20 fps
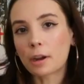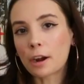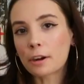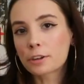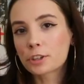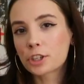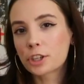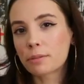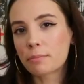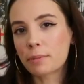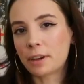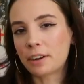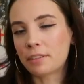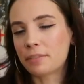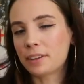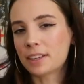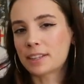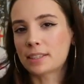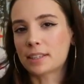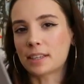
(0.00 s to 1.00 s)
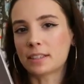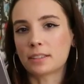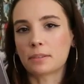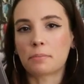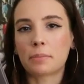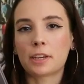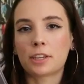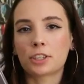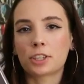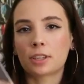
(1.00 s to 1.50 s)
Power Trip, Manifest
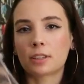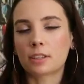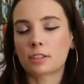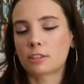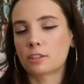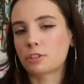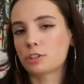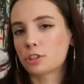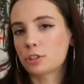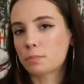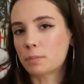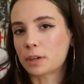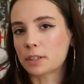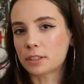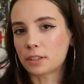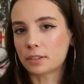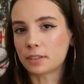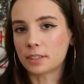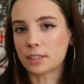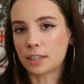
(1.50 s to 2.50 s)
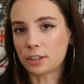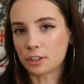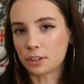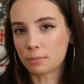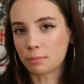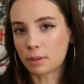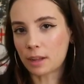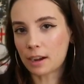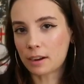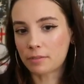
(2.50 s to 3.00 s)
Decimation. This is just pressed on
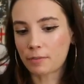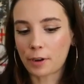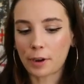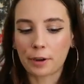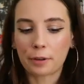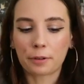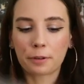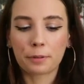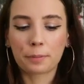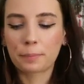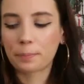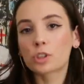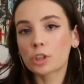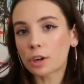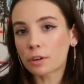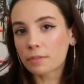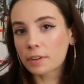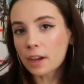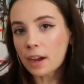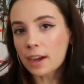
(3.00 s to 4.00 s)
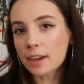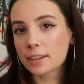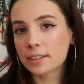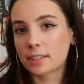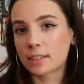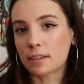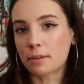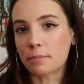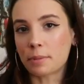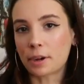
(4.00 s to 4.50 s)
standard black vinyl. Trophy
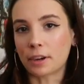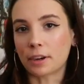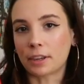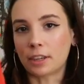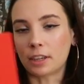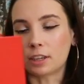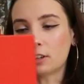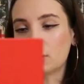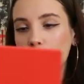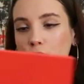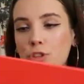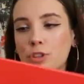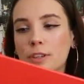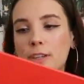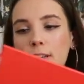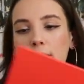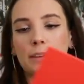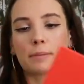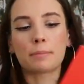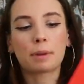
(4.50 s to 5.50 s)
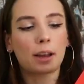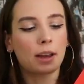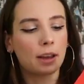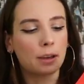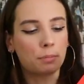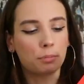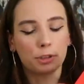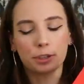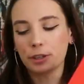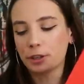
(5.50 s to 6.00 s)
Eyes, The American Dream.
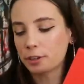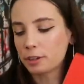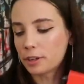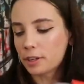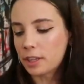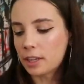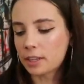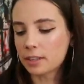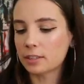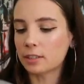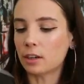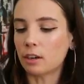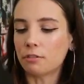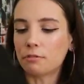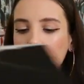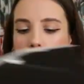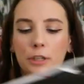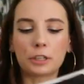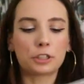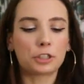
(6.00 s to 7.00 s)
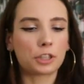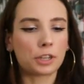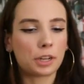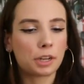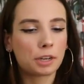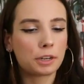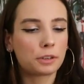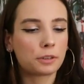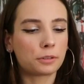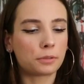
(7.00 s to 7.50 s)
I pre-ordered this off merch
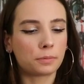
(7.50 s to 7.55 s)
now.